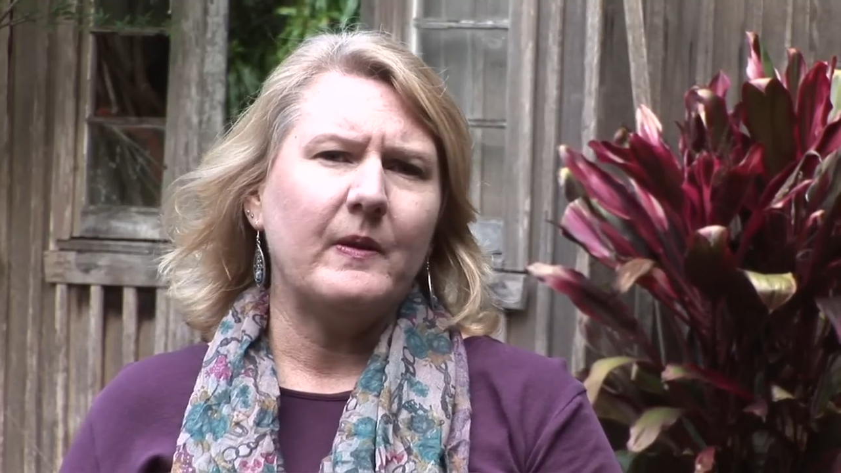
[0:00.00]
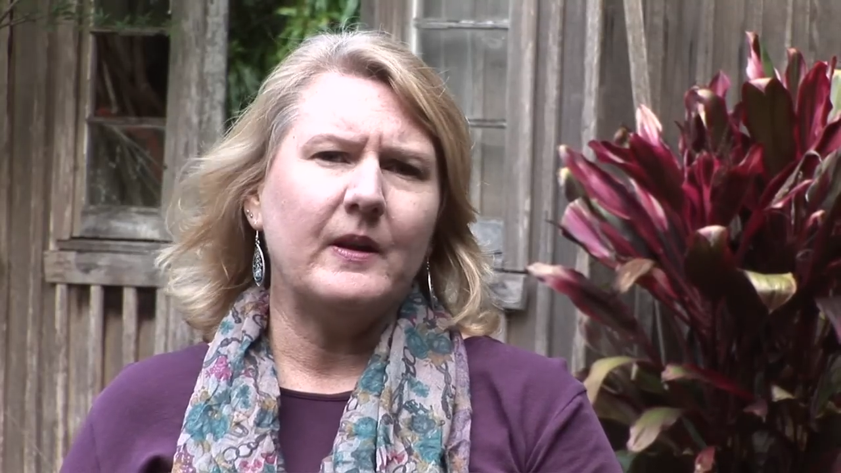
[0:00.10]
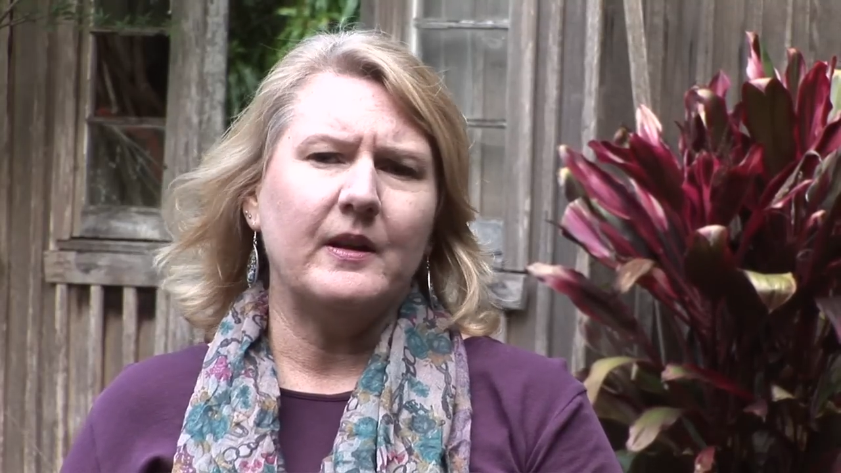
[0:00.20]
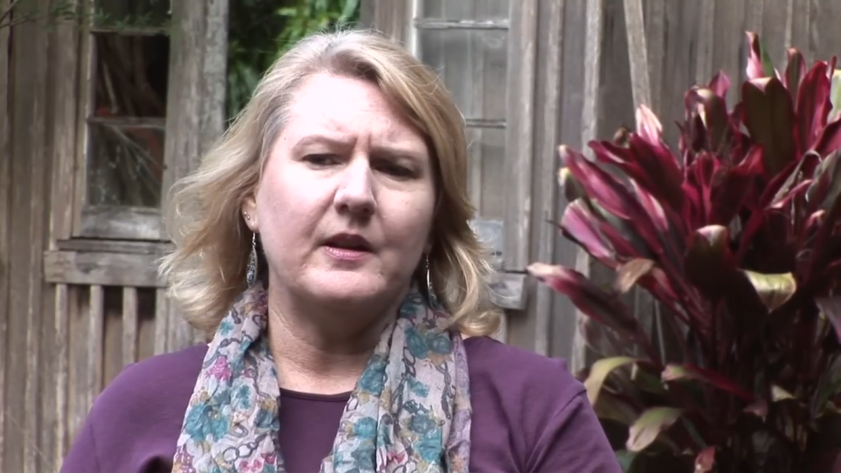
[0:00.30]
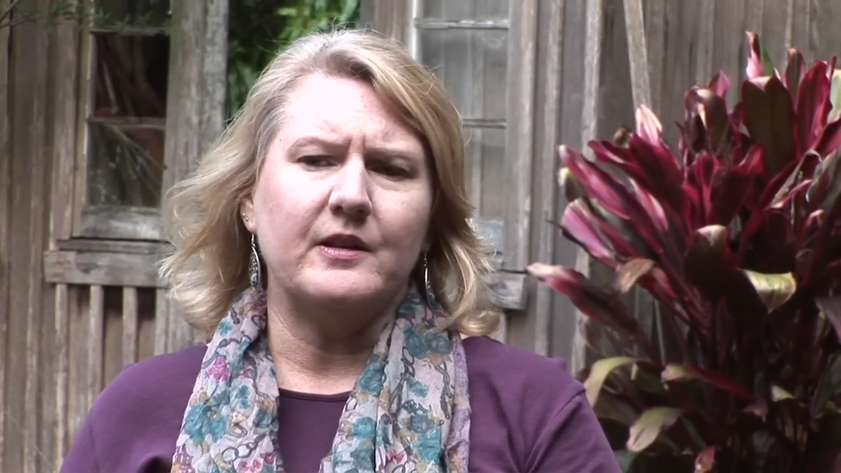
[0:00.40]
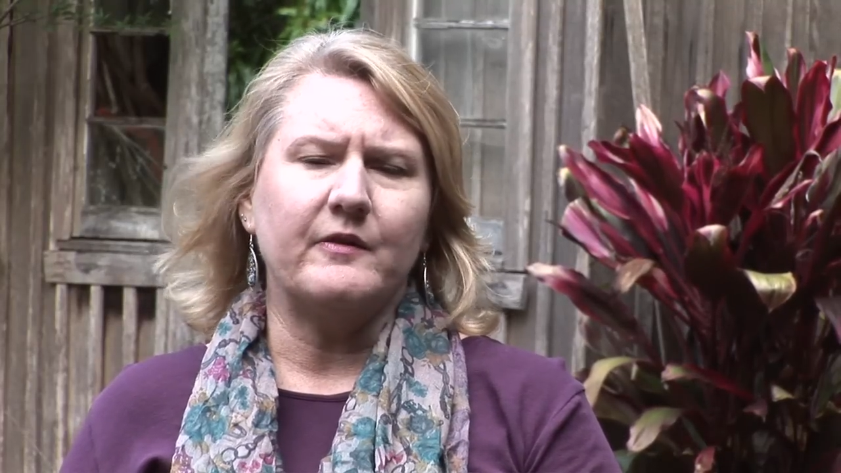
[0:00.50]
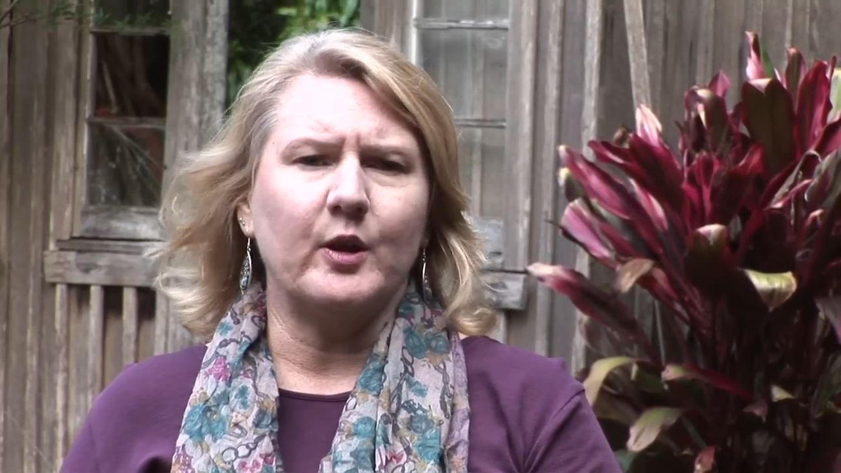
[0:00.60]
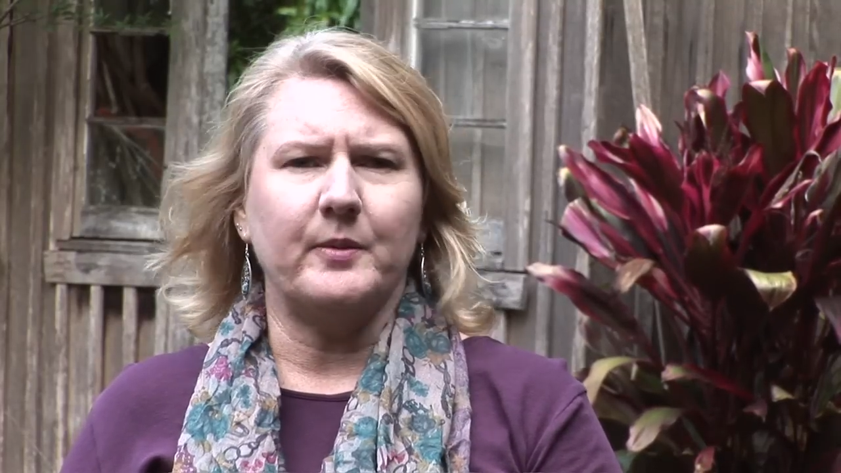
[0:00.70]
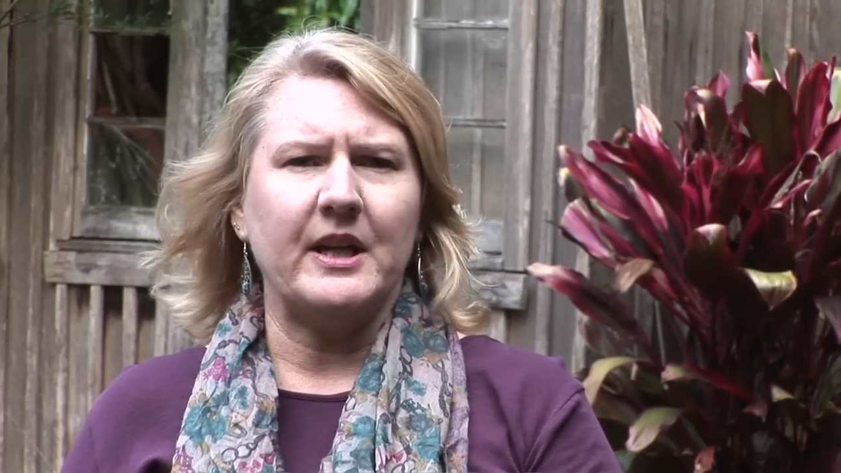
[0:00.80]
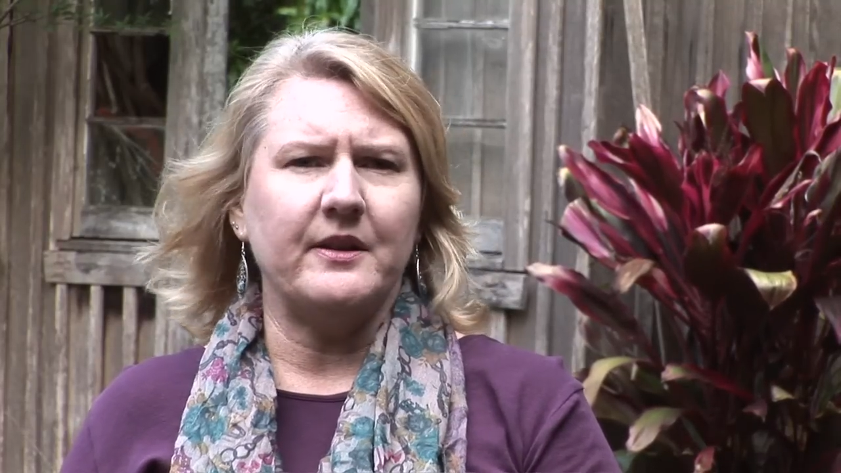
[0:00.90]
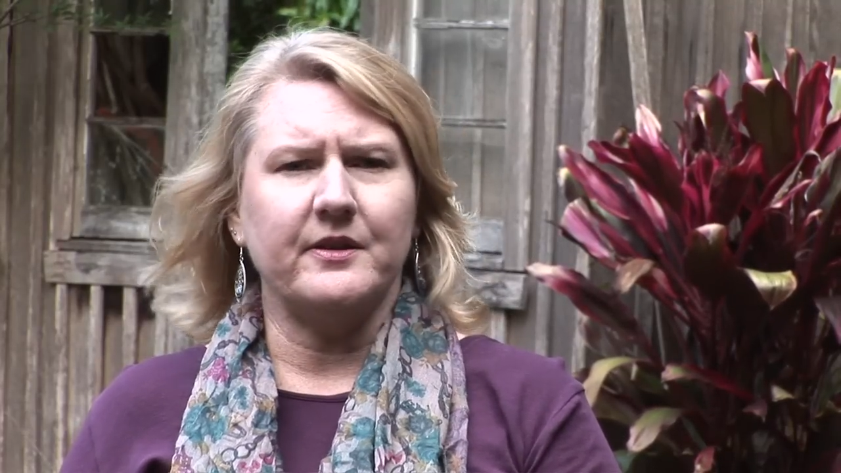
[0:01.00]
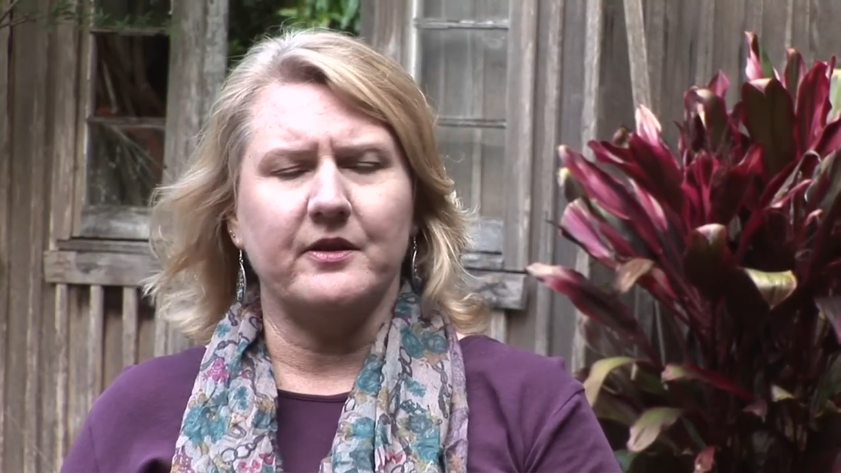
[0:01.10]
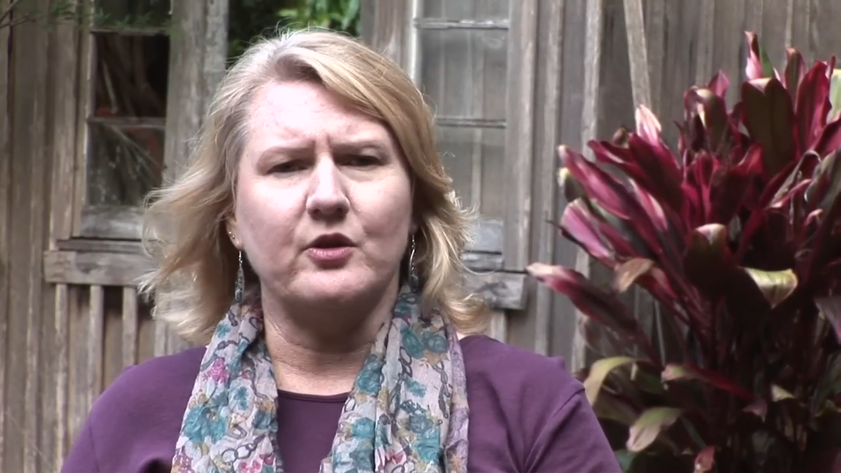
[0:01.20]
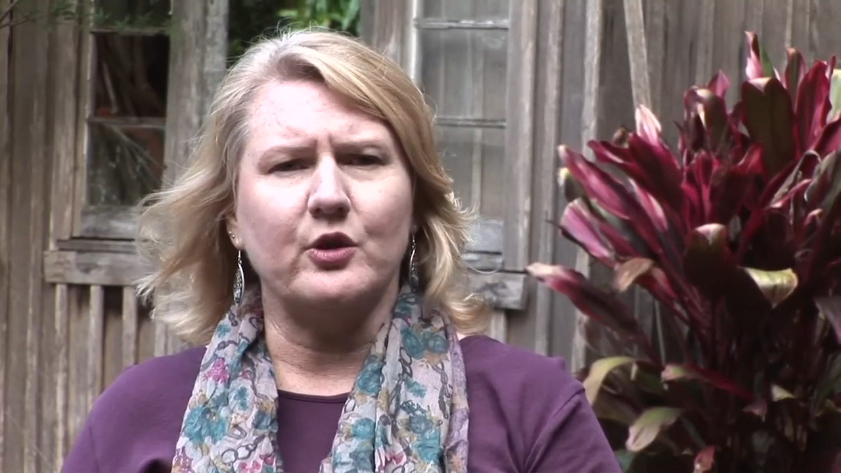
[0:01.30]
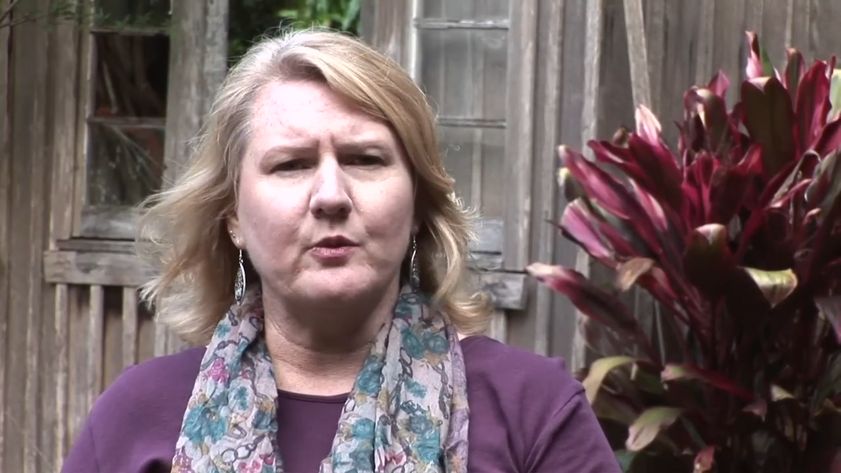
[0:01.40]
and develop cancers
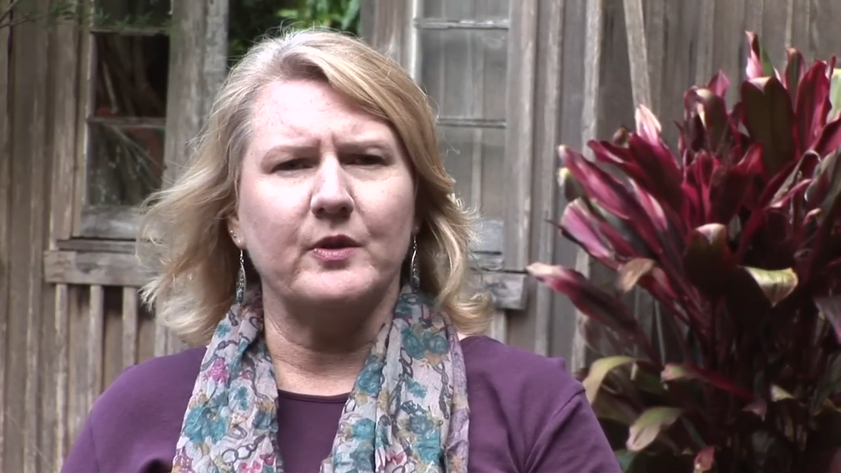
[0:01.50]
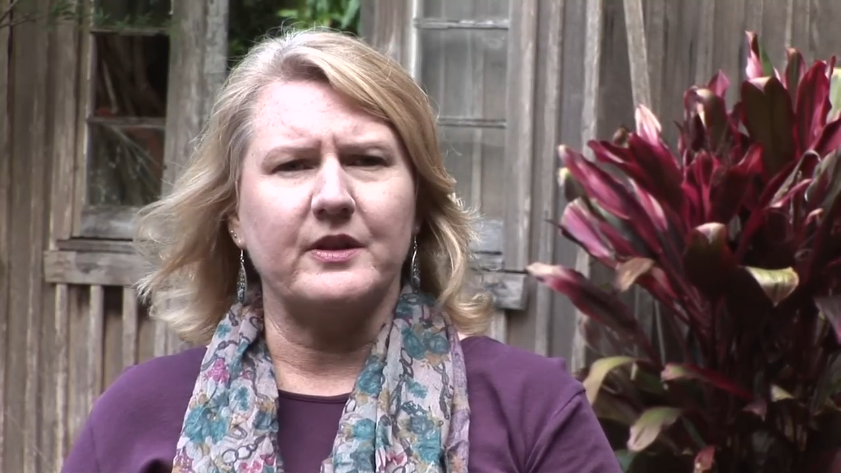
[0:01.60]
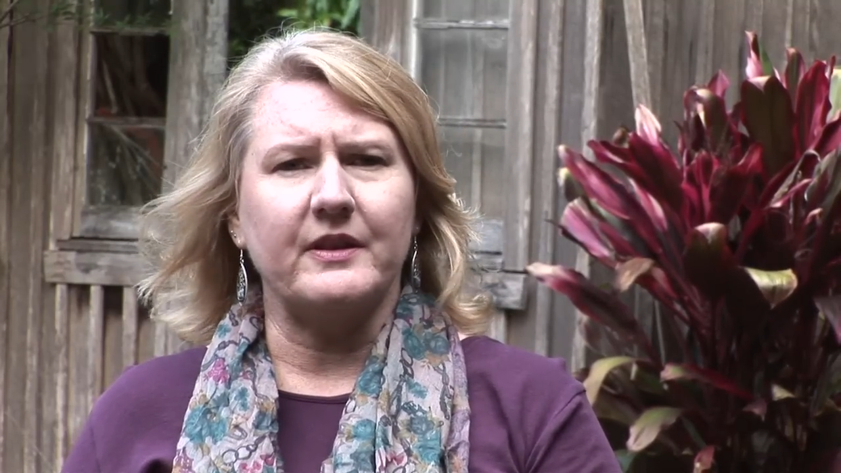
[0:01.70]
and tumours,